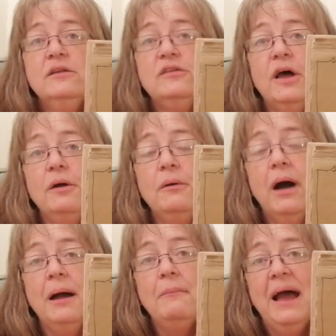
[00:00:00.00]
So
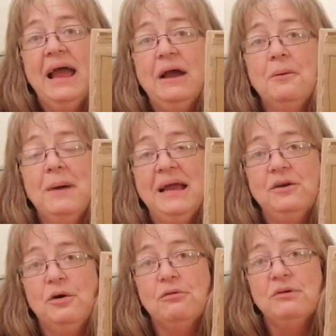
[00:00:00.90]
I may or may
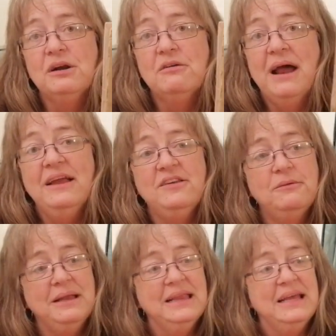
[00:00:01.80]
not regret
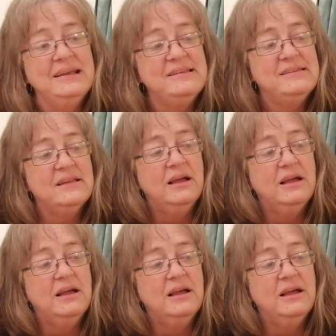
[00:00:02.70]
doing this.